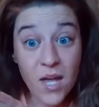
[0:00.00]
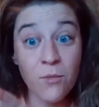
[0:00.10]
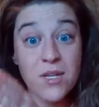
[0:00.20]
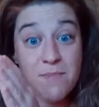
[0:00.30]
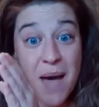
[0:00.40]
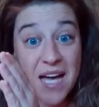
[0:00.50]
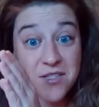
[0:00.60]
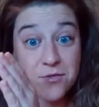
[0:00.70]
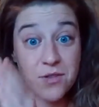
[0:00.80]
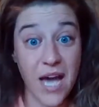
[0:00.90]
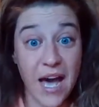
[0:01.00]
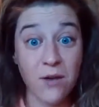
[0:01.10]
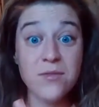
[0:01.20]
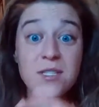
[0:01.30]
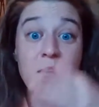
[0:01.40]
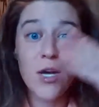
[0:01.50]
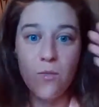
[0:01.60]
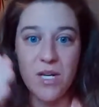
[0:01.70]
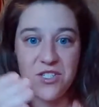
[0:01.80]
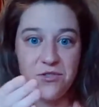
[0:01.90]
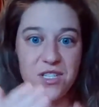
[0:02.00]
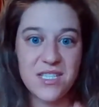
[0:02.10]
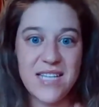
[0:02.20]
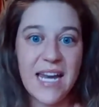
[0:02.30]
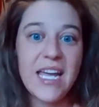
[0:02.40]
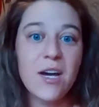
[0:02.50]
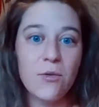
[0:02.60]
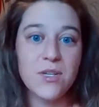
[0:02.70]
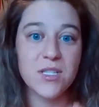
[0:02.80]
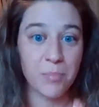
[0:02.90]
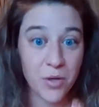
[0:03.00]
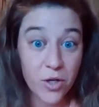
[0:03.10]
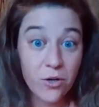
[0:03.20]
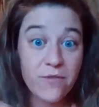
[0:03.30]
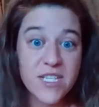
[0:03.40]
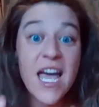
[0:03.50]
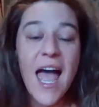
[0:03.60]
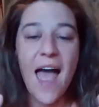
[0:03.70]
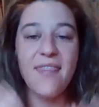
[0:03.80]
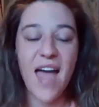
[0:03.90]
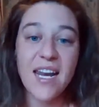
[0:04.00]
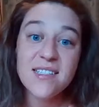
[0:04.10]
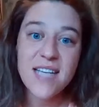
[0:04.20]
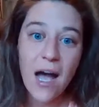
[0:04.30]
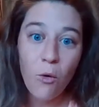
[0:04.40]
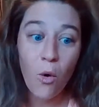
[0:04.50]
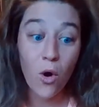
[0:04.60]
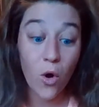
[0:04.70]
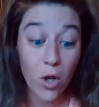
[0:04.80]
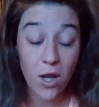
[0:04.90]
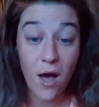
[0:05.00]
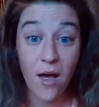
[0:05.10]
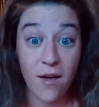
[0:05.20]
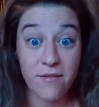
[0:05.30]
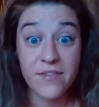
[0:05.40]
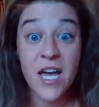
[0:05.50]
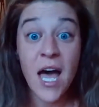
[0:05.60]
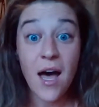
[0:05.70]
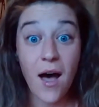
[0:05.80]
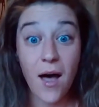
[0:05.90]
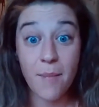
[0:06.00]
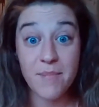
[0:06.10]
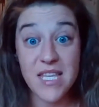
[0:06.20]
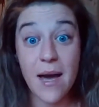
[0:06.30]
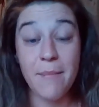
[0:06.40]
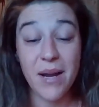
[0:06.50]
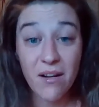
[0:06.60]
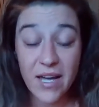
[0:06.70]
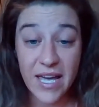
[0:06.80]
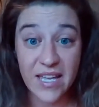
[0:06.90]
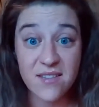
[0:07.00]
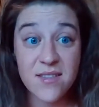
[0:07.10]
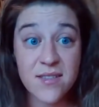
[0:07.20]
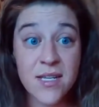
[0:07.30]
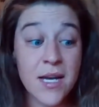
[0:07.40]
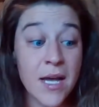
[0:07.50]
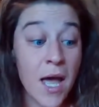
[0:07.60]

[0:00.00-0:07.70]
It was passed through the House, went to the Senate, it was approved. And that is how all of the Americans